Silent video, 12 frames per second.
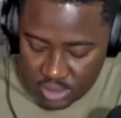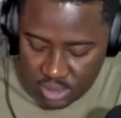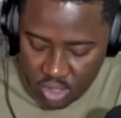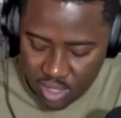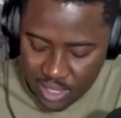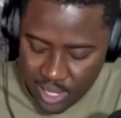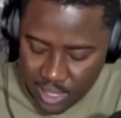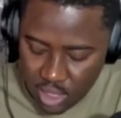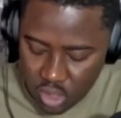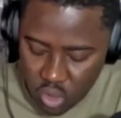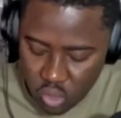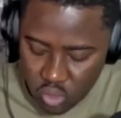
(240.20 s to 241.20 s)
are not
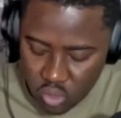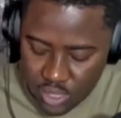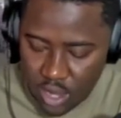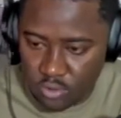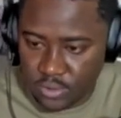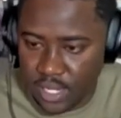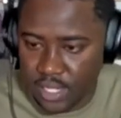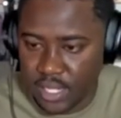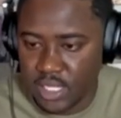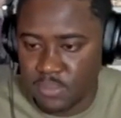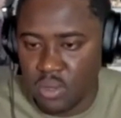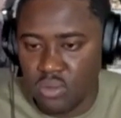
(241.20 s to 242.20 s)
closed out like they're
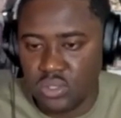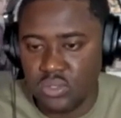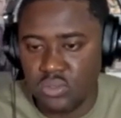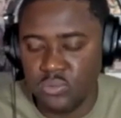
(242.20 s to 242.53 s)
supposed to,